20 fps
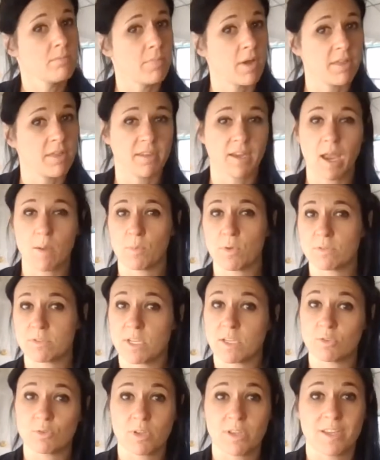but the
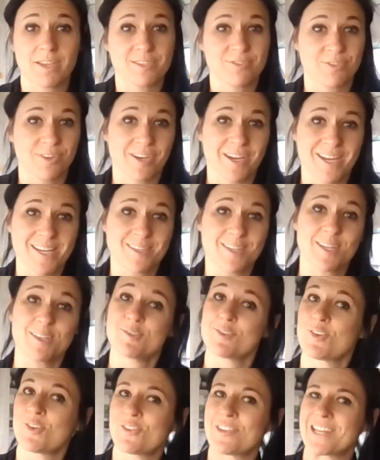composting toilet is very easy,
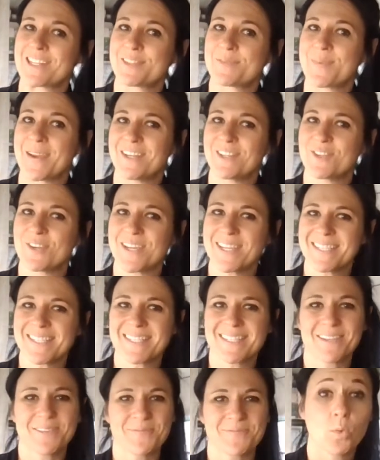so that's my
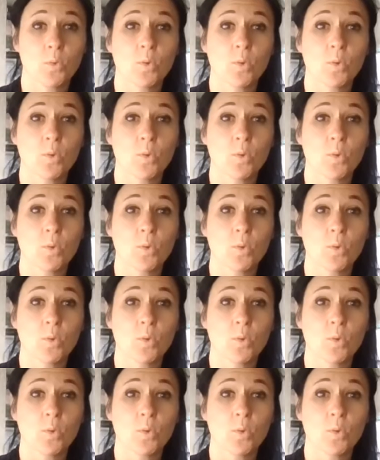choice.